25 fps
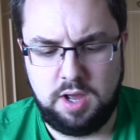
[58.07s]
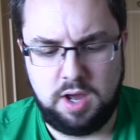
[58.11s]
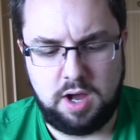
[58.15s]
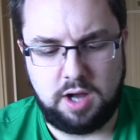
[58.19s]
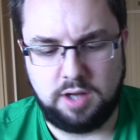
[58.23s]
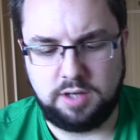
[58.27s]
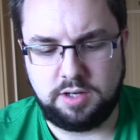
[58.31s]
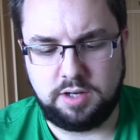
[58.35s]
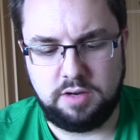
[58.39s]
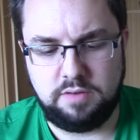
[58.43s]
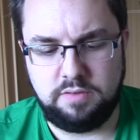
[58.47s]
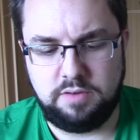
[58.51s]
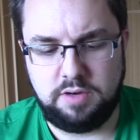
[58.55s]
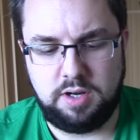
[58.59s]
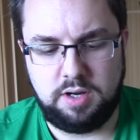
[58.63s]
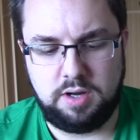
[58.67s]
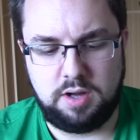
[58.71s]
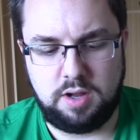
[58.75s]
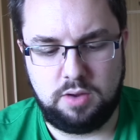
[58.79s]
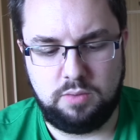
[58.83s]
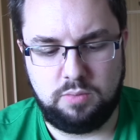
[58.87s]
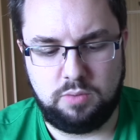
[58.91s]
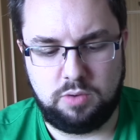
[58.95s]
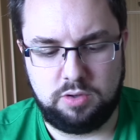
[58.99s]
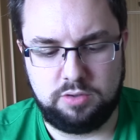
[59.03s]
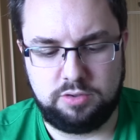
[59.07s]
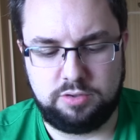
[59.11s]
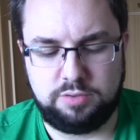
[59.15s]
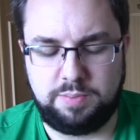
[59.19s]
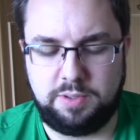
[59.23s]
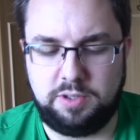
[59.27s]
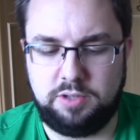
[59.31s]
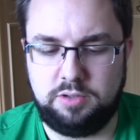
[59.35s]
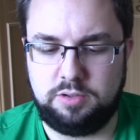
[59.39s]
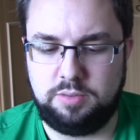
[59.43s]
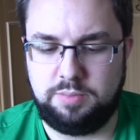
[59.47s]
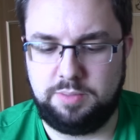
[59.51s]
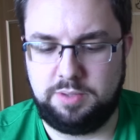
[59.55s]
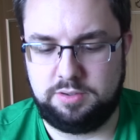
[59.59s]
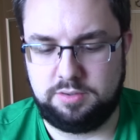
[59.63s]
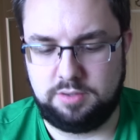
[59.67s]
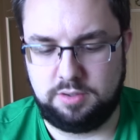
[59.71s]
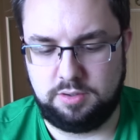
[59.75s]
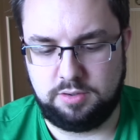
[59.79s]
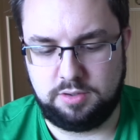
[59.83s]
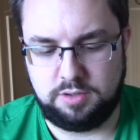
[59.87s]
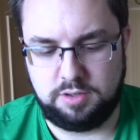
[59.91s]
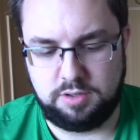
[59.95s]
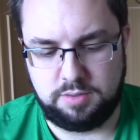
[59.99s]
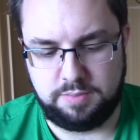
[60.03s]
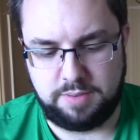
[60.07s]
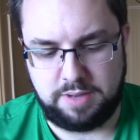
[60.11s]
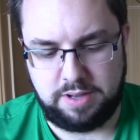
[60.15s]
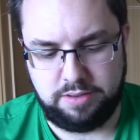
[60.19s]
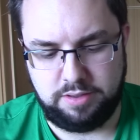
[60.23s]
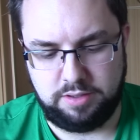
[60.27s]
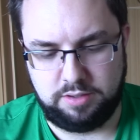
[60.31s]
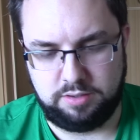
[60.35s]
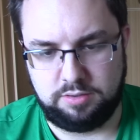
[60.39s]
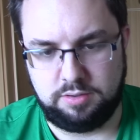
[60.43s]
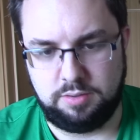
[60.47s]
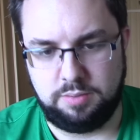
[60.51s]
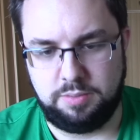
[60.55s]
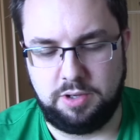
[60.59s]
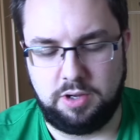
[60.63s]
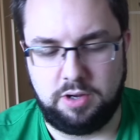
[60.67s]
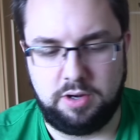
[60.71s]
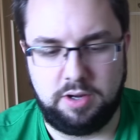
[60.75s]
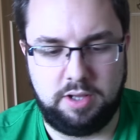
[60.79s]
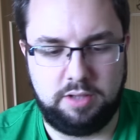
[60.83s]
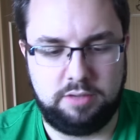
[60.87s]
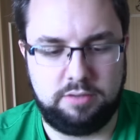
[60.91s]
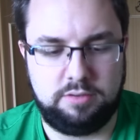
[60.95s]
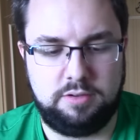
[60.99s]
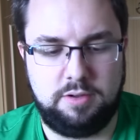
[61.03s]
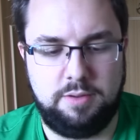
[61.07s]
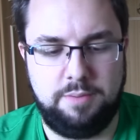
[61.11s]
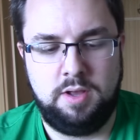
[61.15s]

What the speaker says: I don't really know what's supposed to be so good about this, to be honest.